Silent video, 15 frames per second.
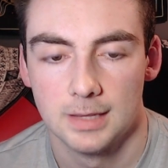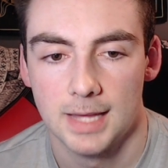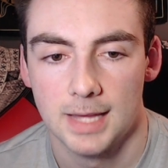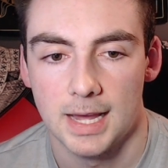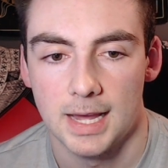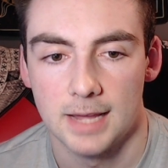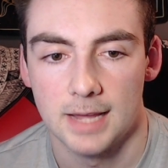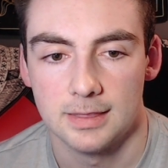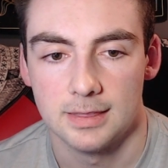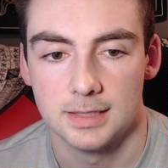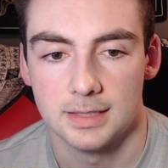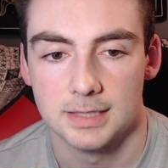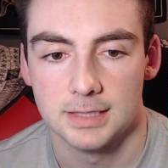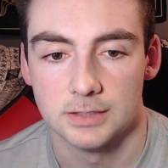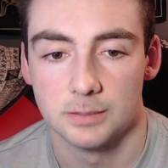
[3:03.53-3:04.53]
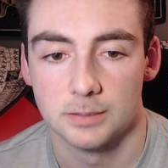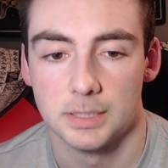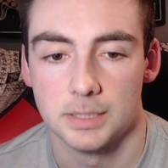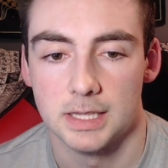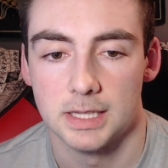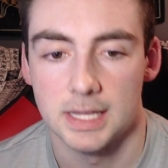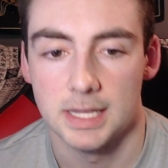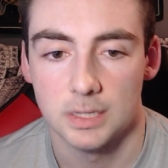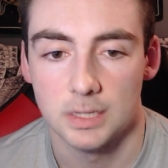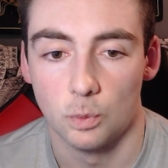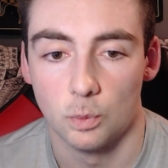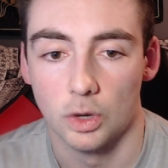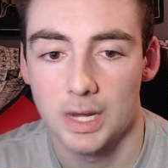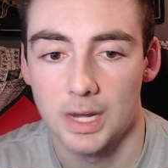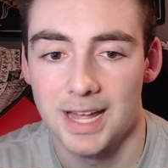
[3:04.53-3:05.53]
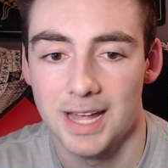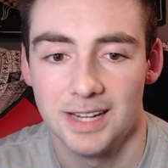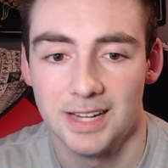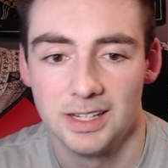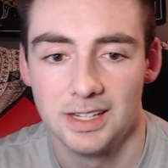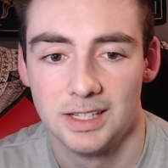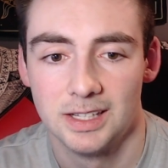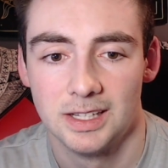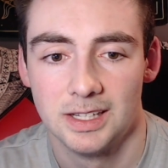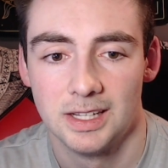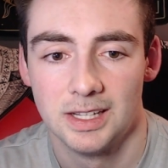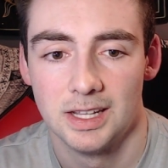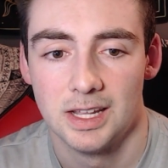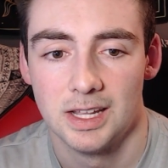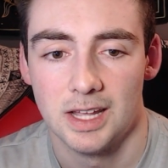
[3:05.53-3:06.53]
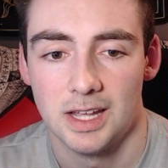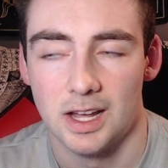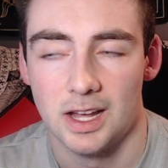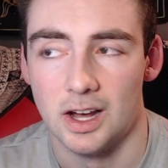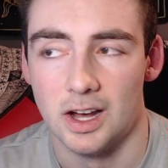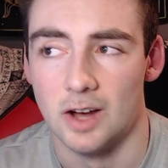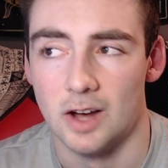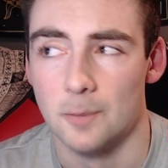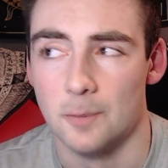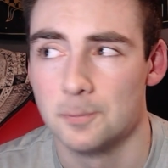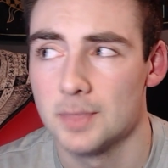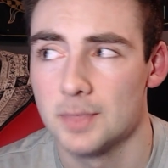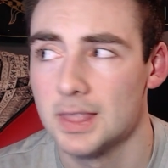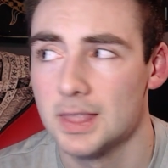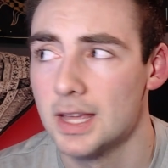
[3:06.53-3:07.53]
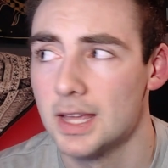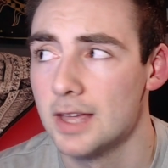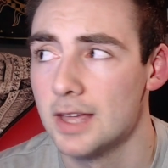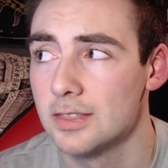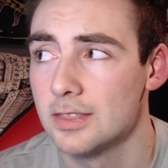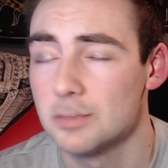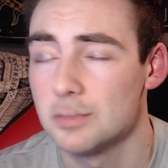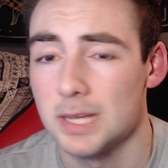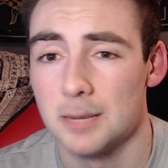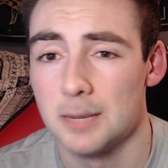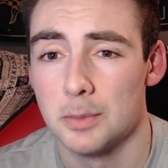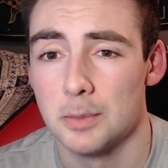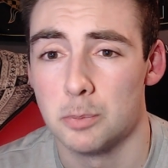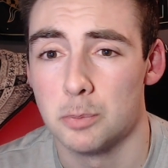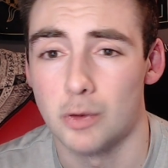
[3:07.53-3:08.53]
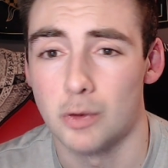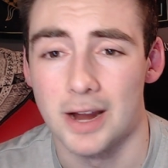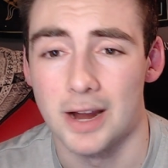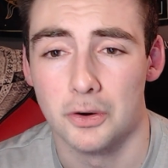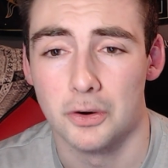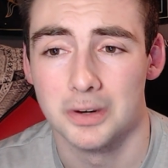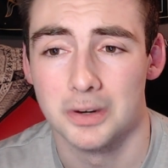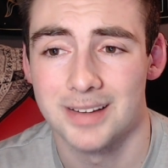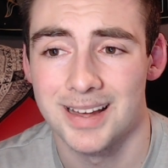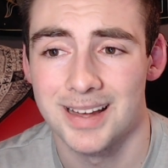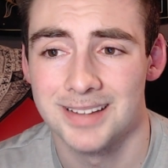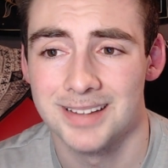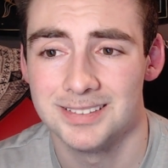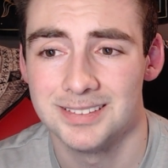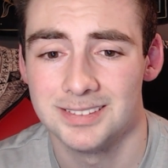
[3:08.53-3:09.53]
think that's something that they can work on. I think being able to prioritize